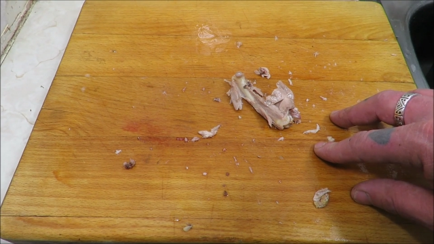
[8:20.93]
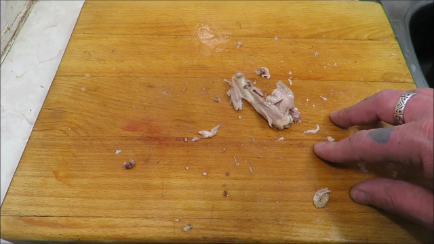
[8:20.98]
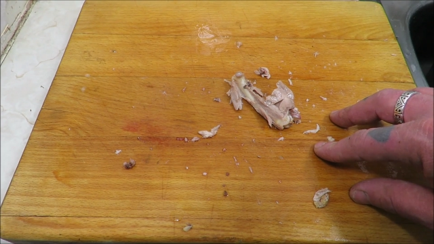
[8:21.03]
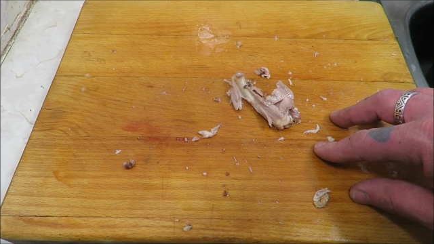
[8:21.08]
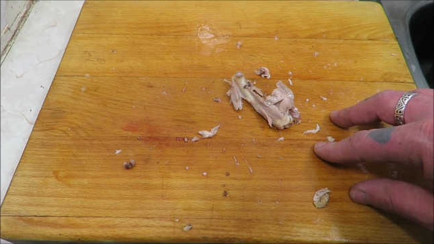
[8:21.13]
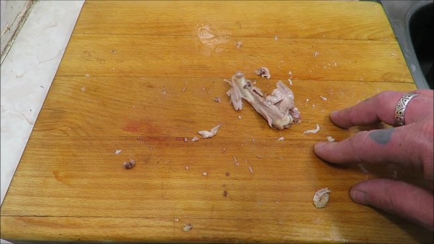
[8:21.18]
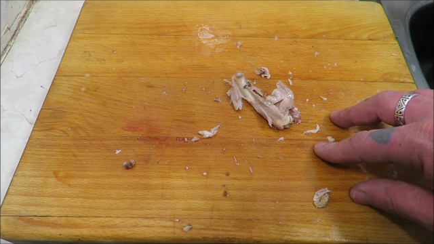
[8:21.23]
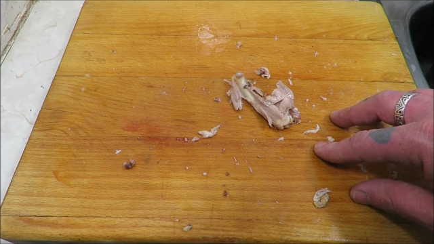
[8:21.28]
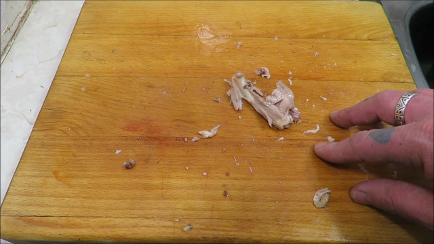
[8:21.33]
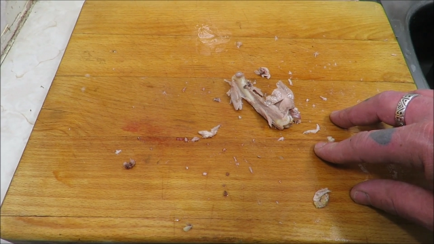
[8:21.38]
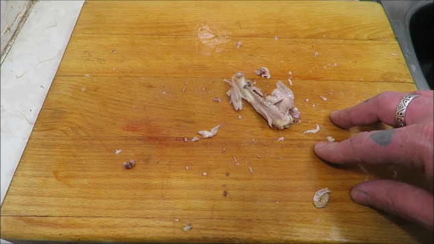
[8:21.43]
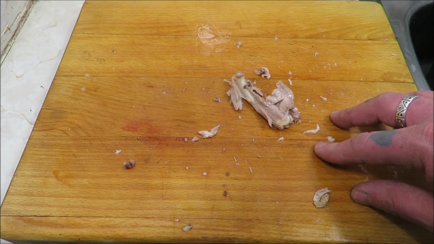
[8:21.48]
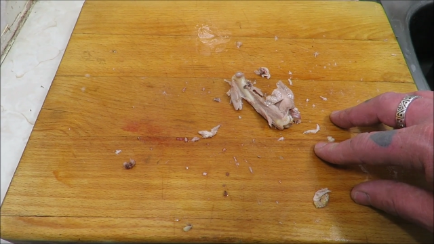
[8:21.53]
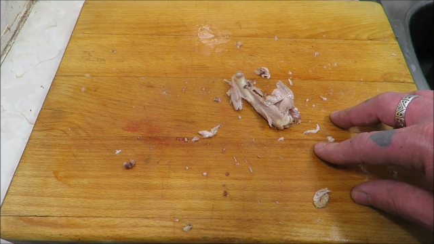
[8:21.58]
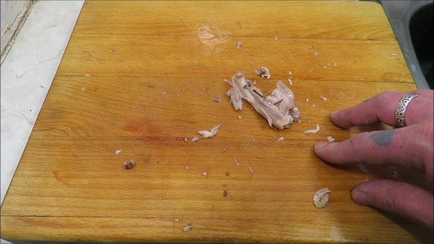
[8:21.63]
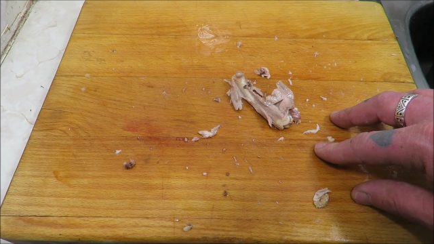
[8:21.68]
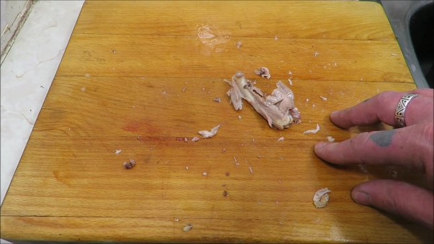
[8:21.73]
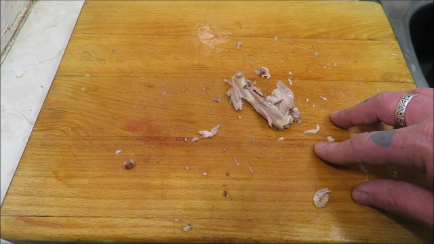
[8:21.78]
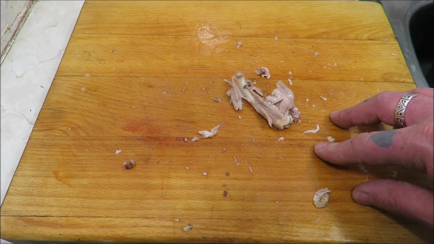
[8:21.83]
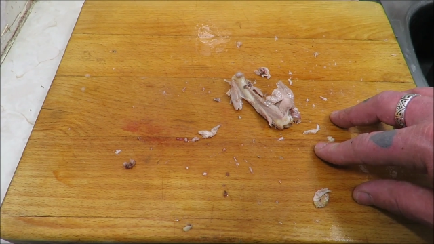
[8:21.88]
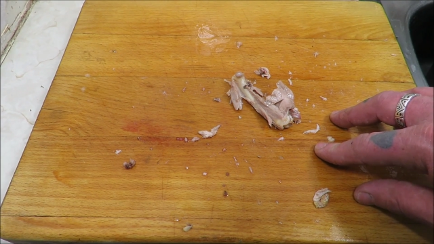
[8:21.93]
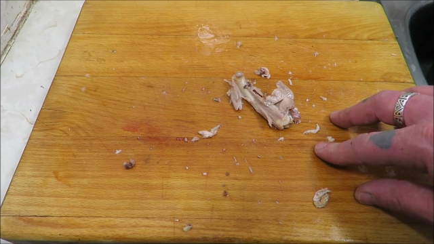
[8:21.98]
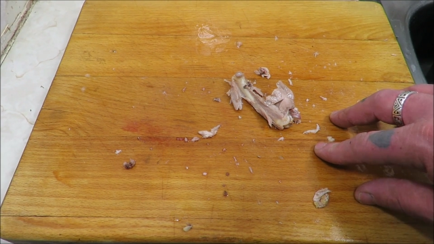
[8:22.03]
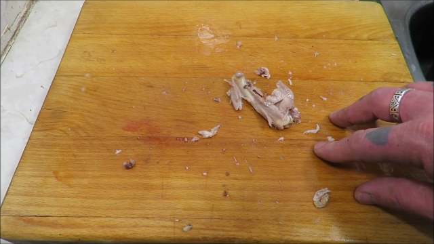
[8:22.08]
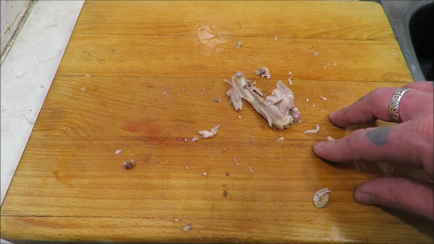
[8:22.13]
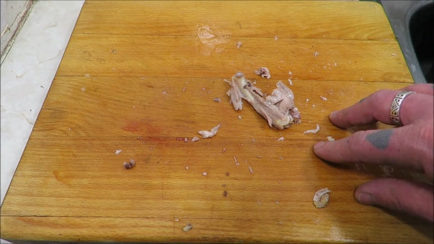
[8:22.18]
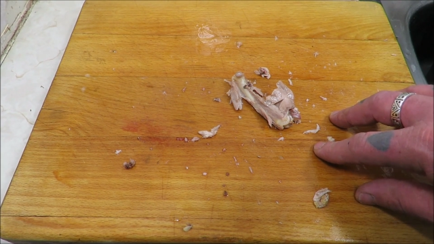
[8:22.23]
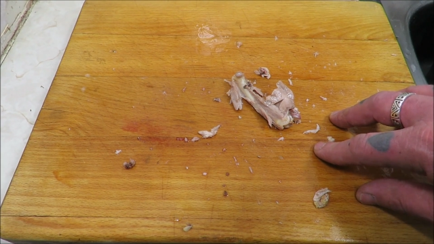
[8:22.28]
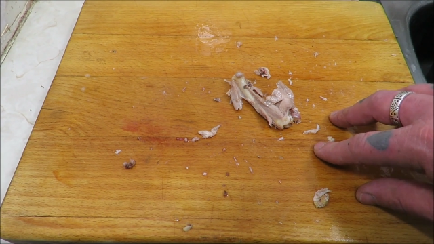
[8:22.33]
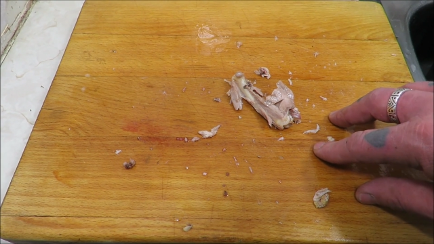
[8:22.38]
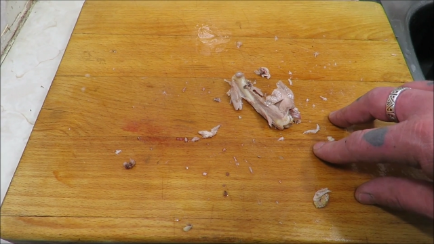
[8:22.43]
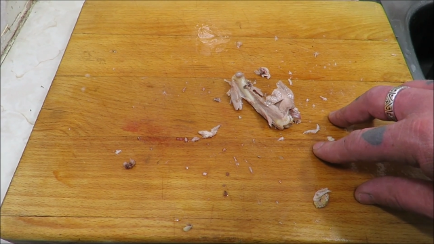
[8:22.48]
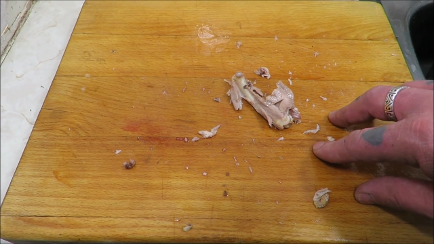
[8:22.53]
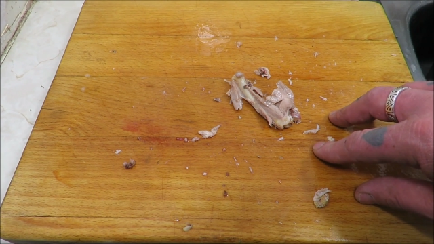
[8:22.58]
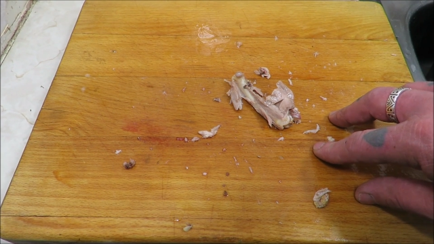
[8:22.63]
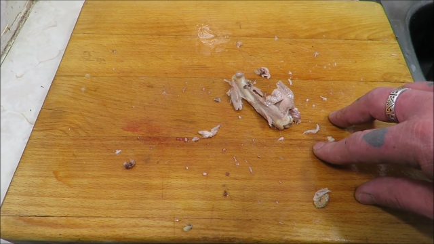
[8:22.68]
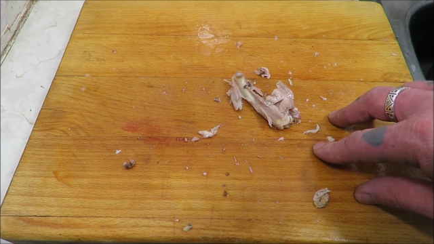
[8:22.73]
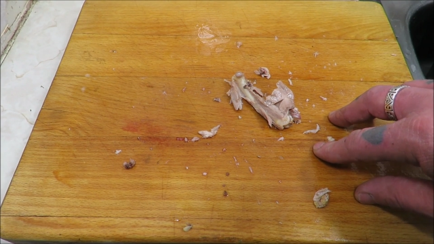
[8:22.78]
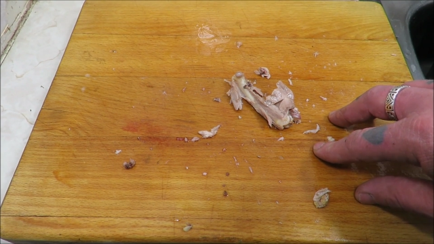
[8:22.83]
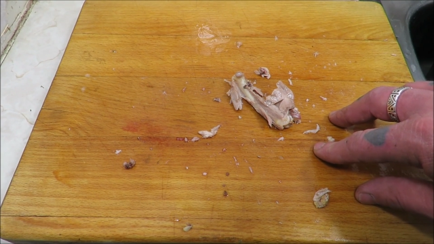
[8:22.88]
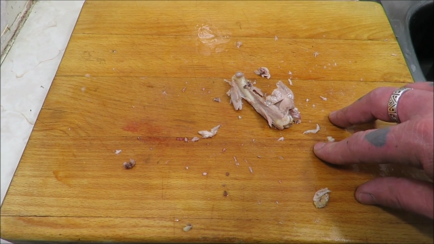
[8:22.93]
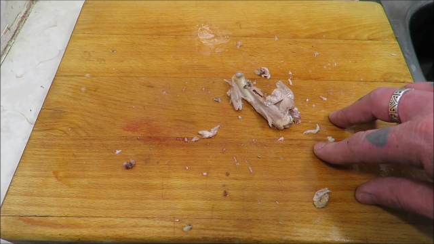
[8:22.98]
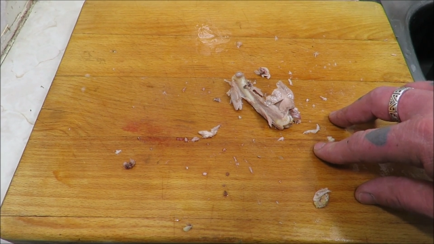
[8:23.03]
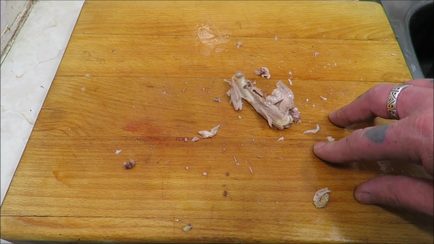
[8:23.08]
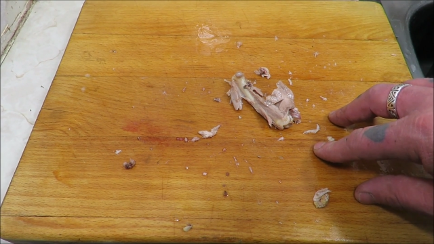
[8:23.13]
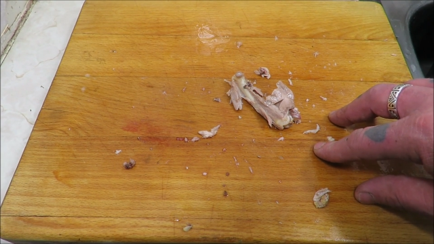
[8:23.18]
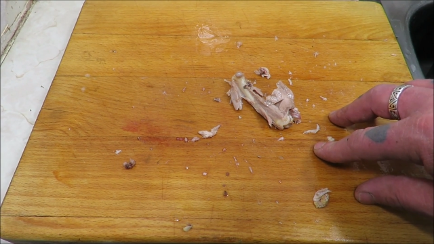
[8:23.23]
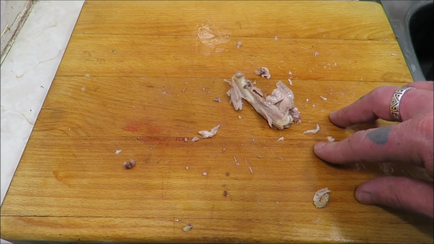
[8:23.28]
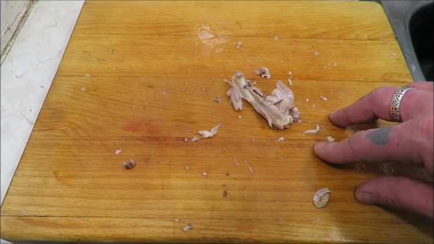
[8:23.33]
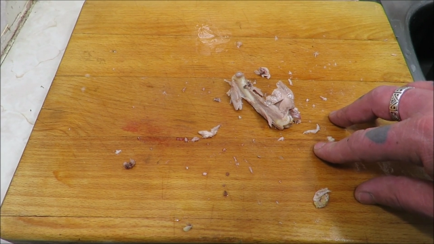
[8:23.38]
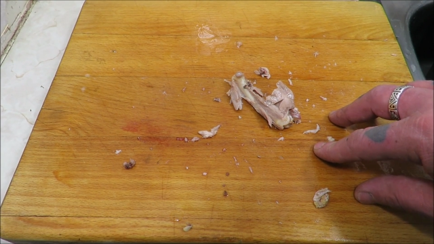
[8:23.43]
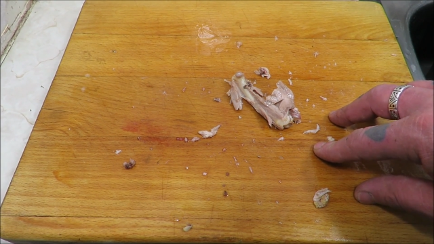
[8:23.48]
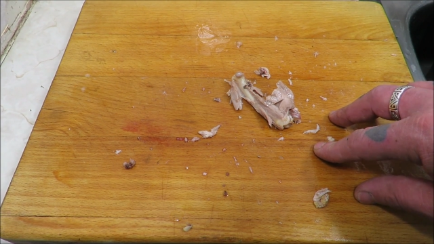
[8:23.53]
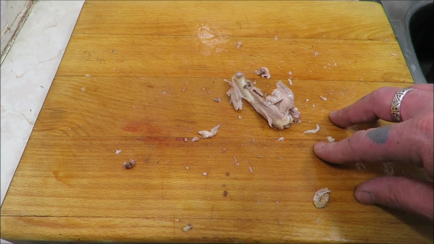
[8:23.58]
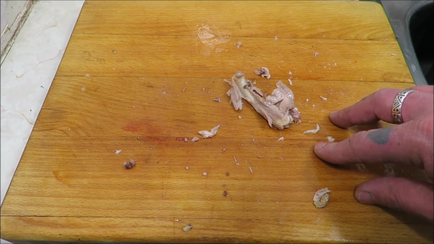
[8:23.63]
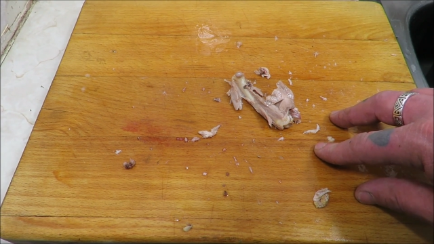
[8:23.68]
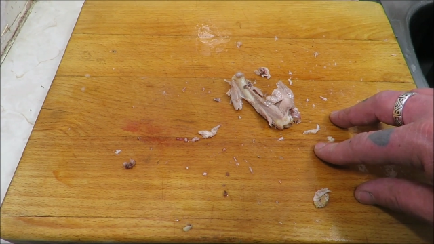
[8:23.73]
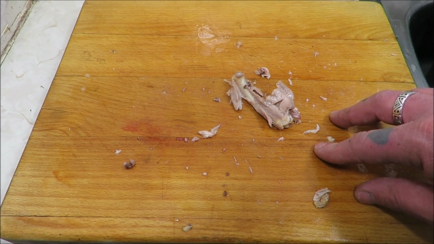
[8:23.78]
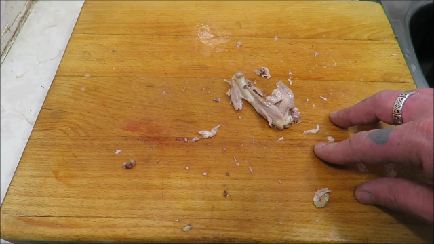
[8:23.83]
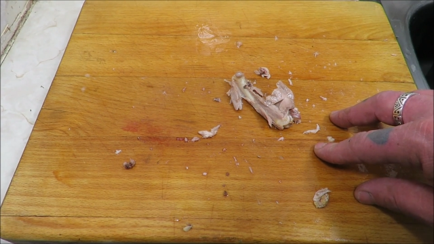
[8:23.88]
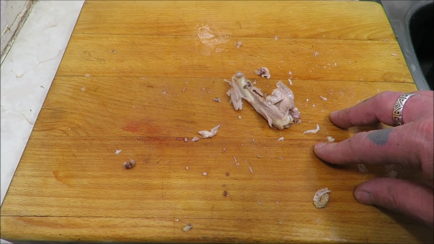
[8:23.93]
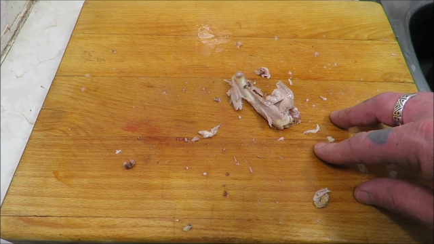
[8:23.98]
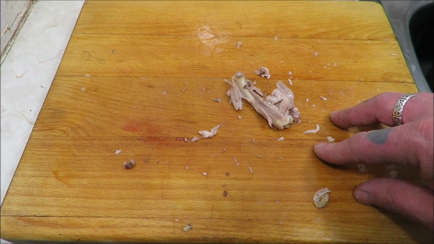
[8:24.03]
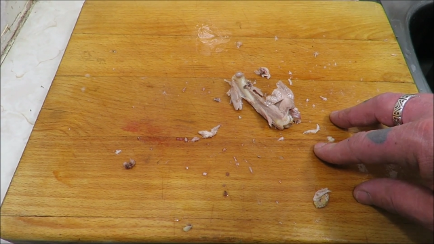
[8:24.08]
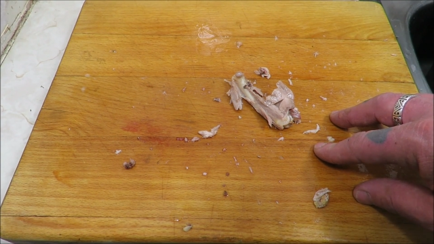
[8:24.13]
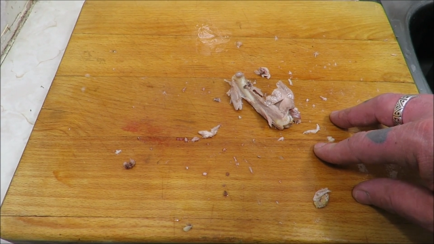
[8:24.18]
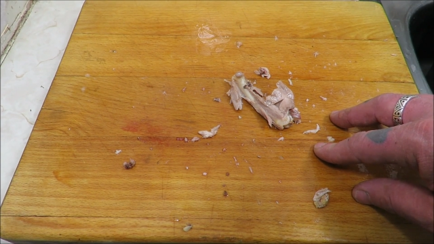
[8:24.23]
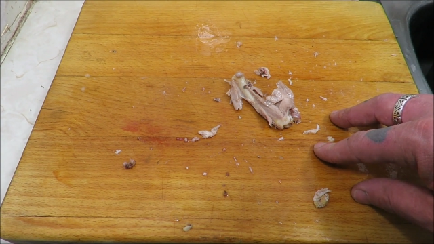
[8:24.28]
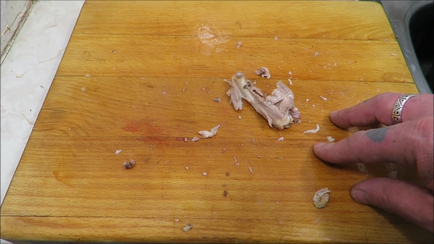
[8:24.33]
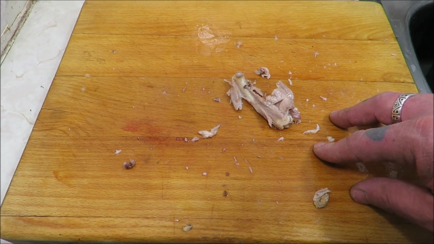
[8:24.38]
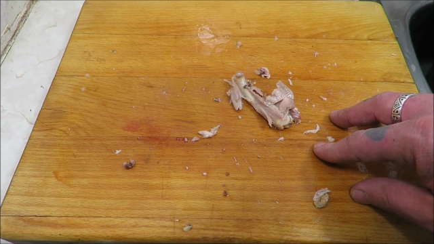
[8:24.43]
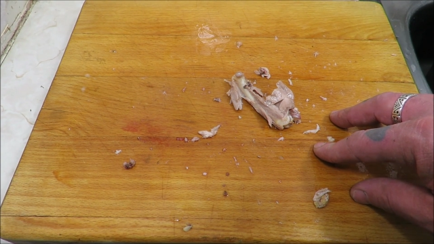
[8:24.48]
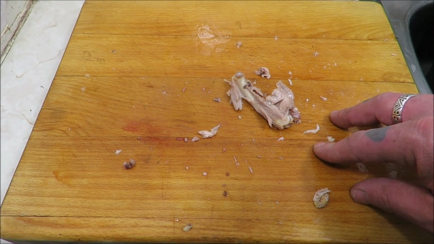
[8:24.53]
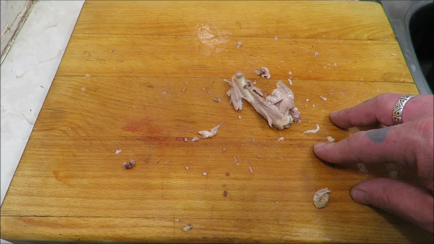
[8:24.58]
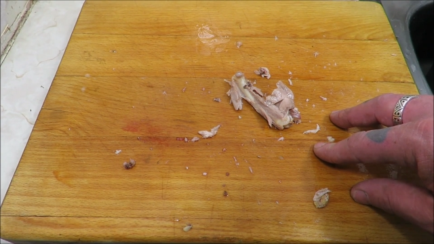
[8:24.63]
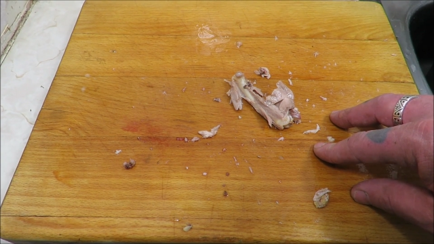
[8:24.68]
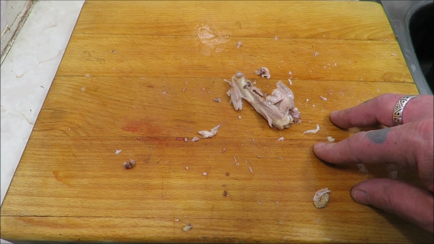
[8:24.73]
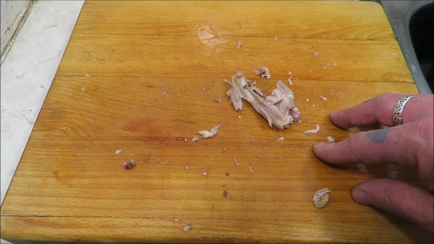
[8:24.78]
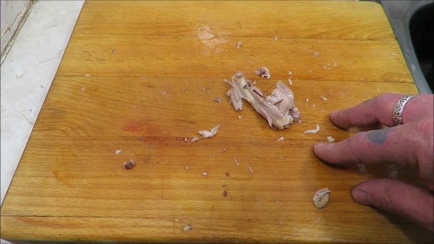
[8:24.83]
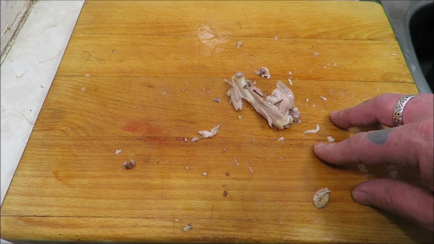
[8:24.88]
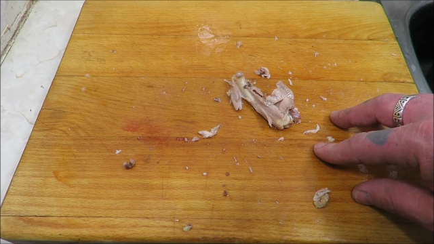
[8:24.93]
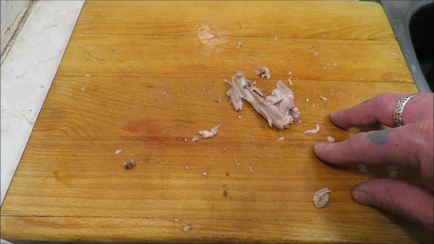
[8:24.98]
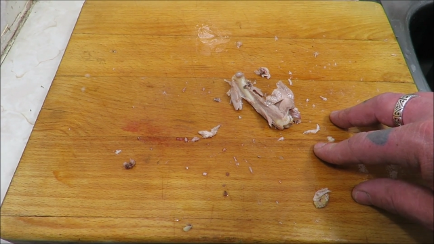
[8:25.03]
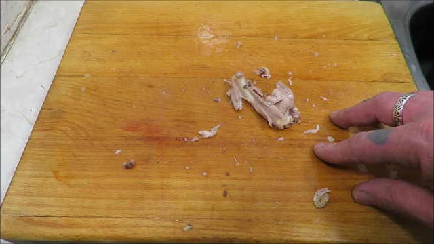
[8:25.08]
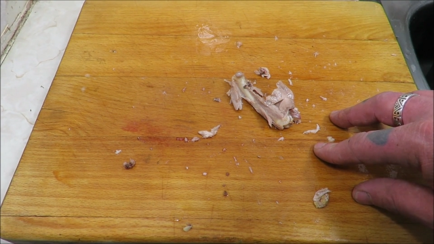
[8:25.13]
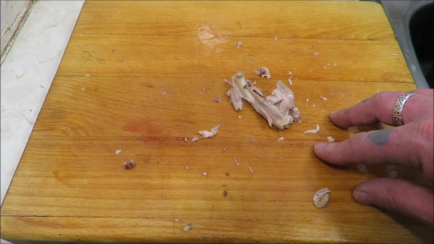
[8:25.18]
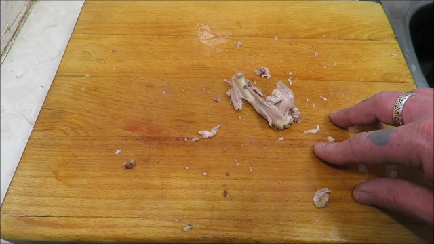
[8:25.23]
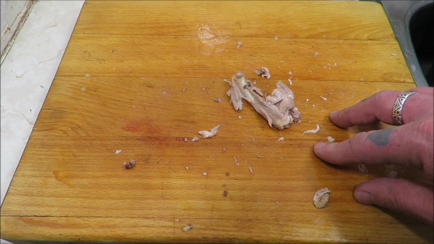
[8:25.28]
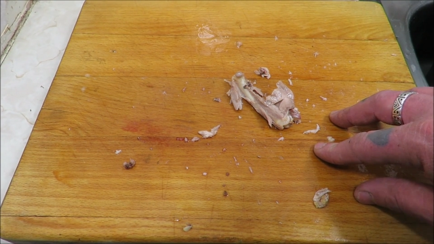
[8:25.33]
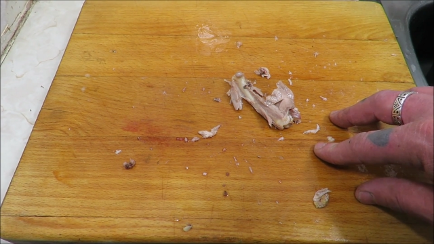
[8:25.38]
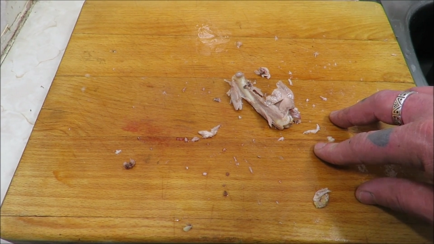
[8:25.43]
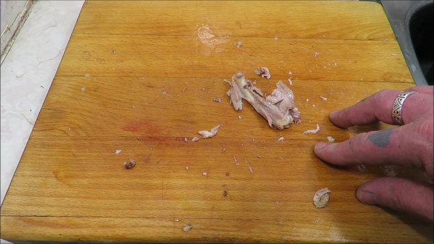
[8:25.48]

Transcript: (no speaker visible)